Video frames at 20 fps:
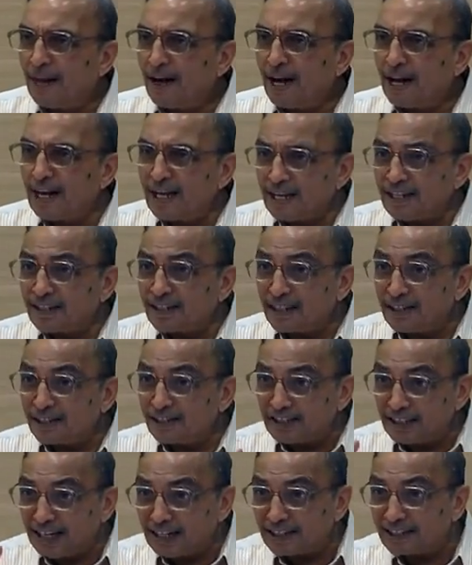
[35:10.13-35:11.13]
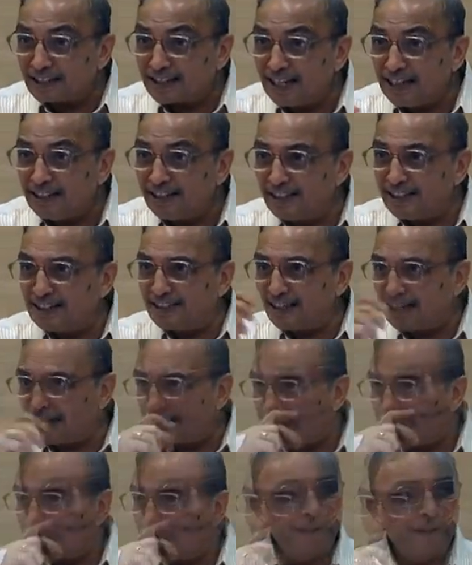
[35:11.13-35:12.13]
I can construct
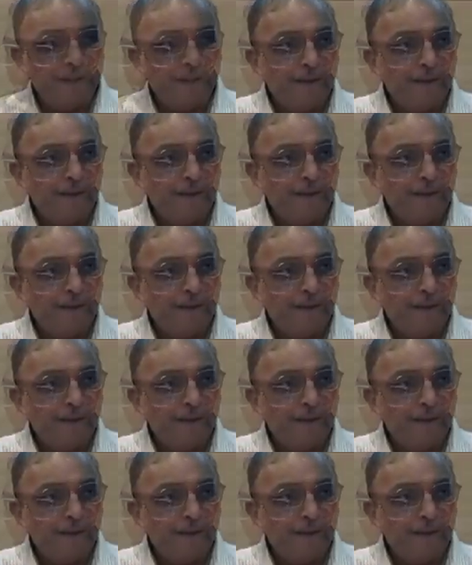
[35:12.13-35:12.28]
sentences,